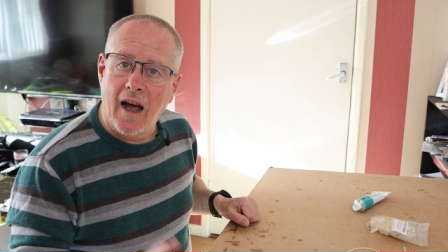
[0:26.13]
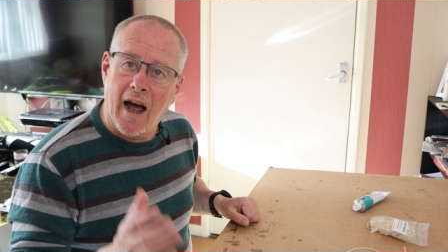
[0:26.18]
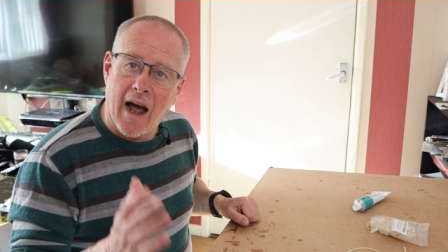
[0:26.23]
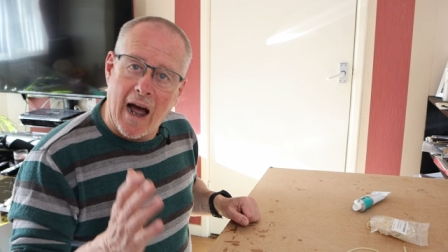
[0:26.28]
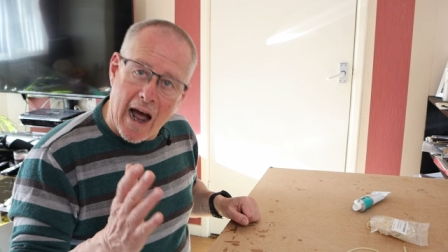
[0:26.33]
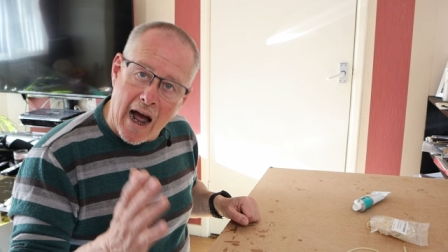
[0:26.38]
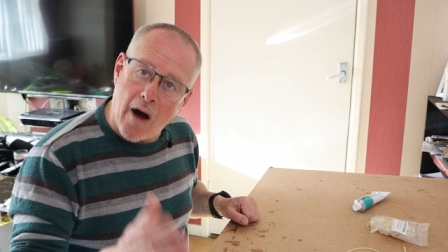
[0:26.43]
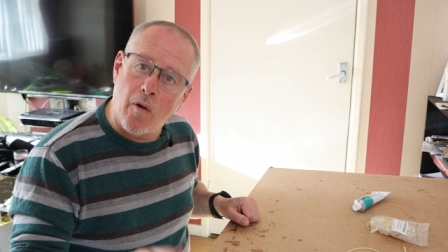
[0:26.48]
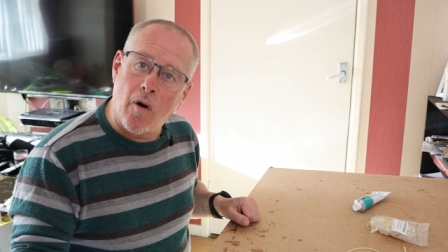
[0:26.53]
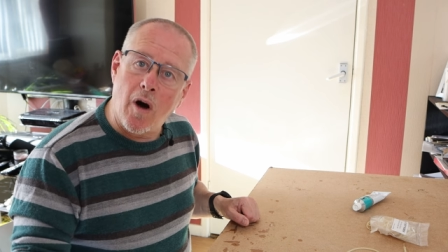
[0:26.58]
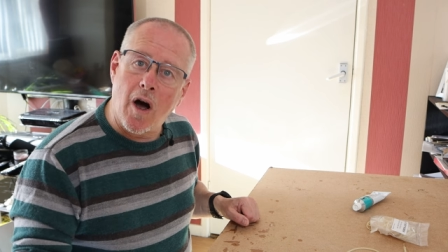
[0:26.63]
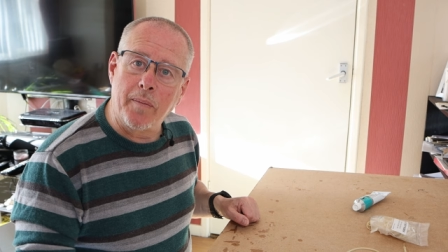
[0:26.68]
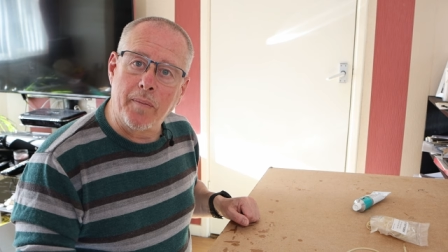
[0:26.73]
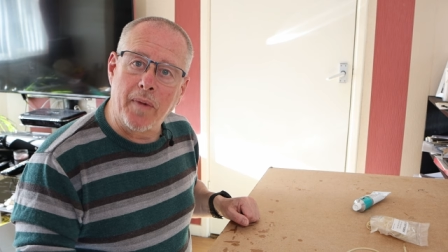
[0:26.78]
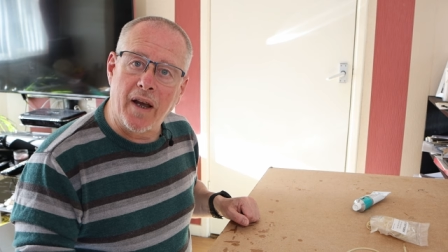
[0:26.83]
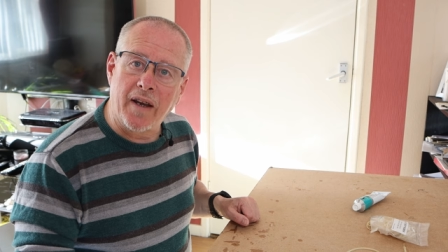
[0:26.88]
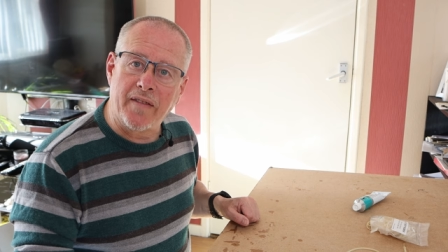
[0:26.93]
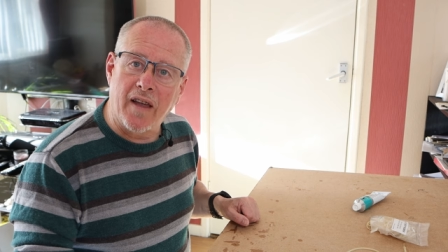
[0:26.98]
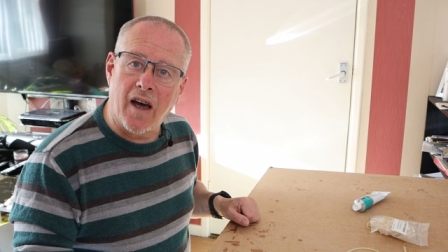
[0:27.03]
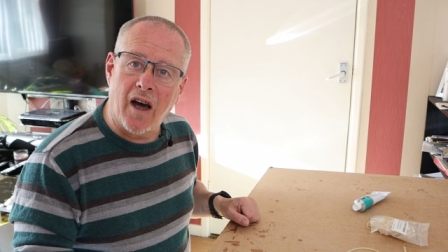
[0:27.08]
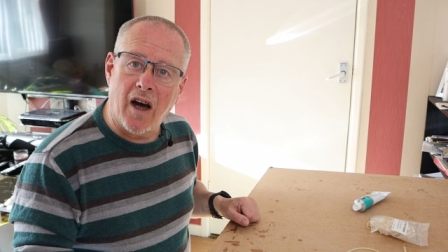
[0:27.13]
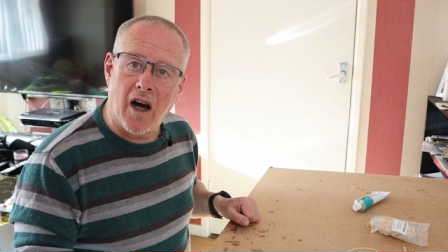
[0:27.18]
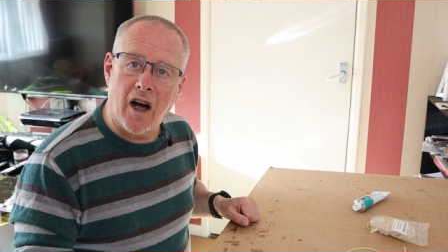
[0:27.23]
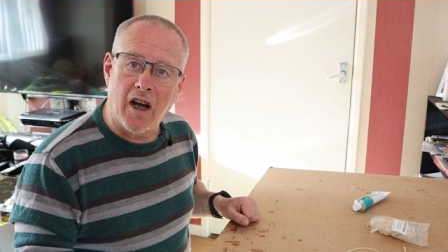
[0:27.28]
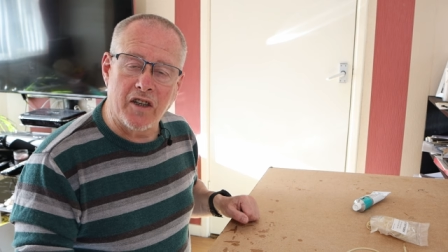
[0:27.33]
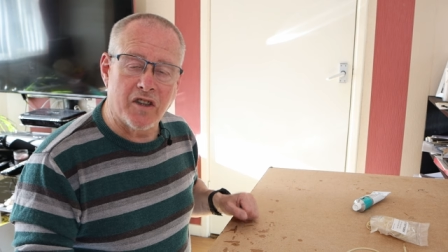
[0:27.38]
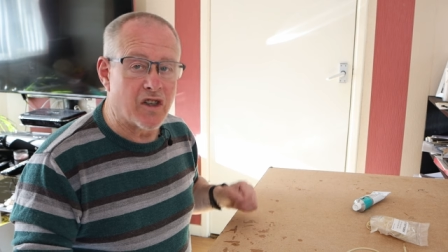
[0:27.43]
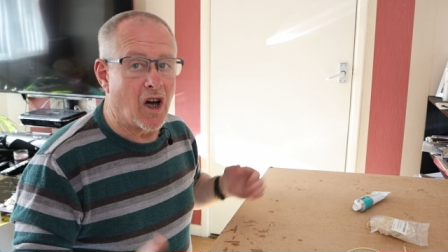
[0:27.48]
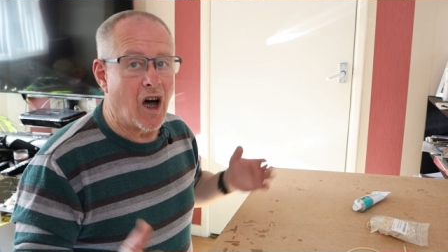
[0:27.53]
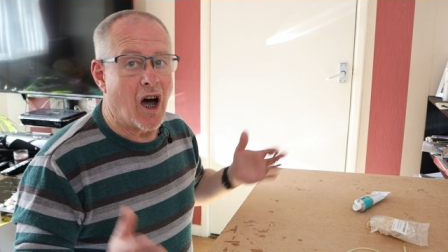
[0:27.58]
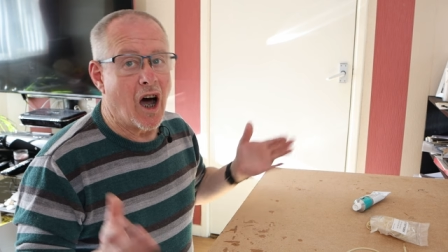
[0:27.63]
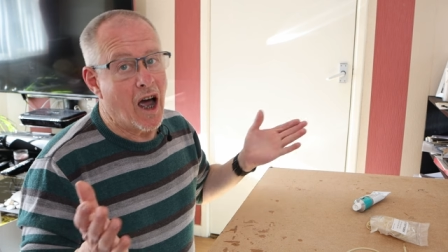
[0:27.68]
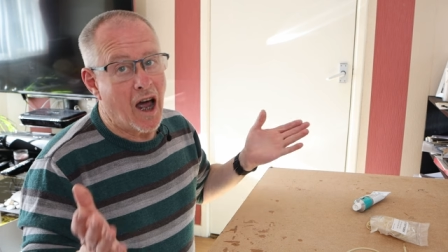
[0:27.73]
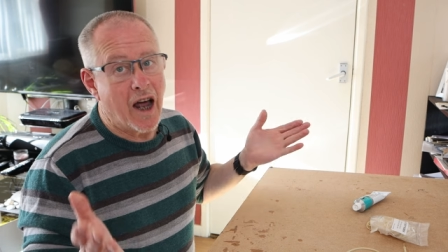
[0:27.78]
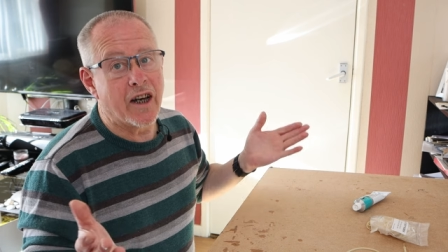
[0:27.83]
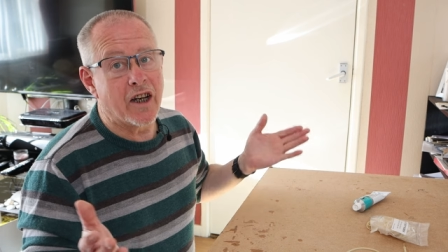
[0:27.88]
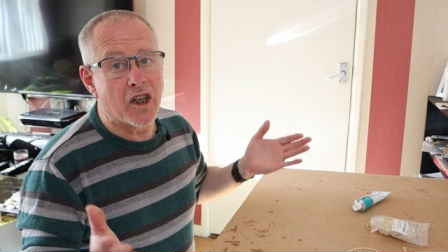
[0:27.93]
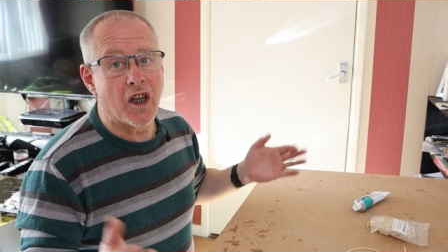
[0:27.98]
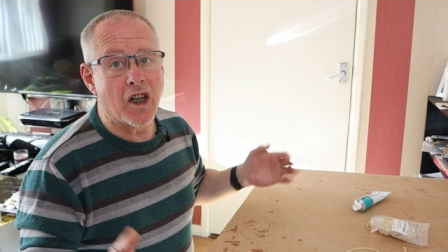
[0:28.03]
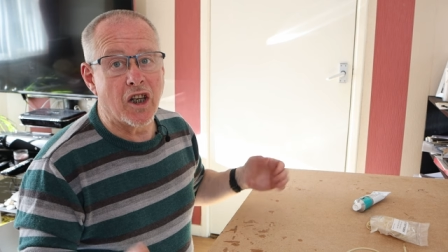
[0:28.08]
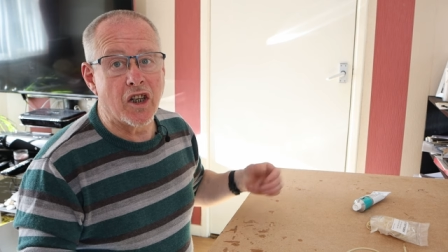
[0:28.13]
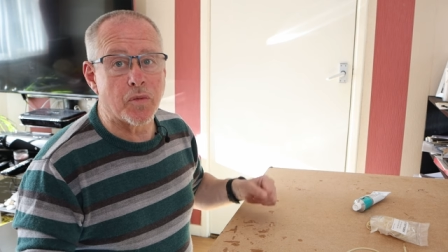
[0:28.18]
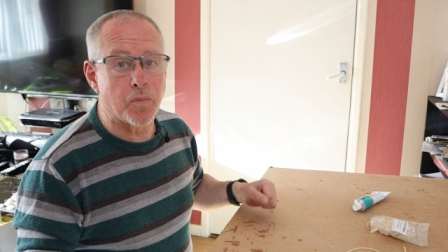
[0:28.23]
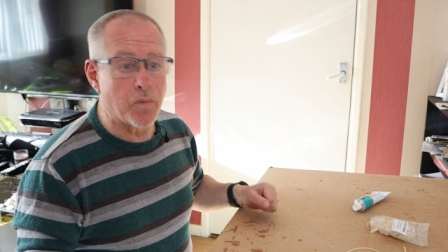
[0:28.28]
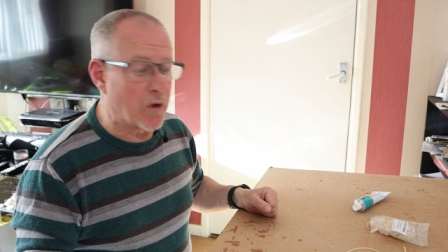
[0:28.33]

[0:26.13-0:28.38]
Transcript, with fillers: how I made that high start. And it's